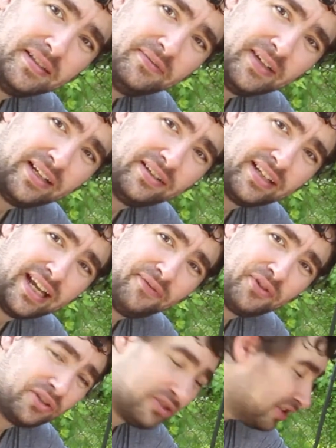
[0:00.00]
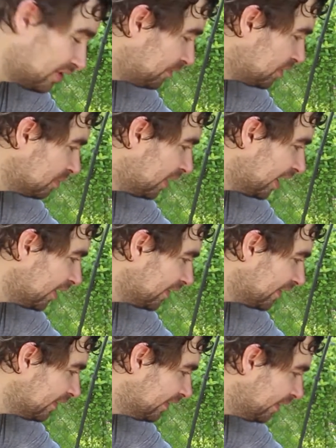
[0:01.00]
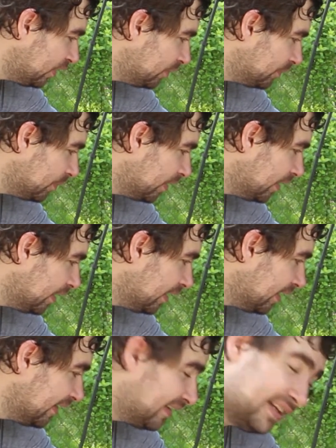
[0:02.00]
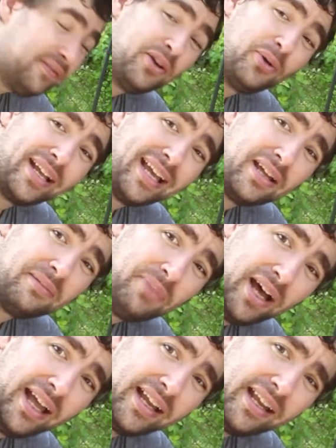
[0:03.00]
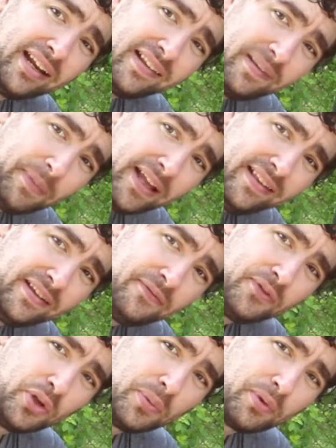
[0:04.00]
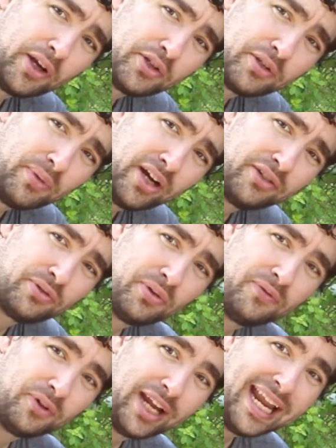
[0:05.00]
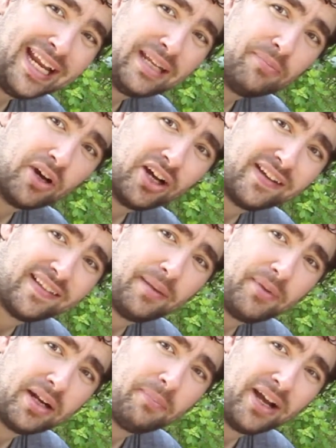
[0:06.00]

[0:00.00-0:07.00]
Failed after just a few miles. So Instead of going out and buying an expensive fuel pressure module for 80 bucks, I'm going to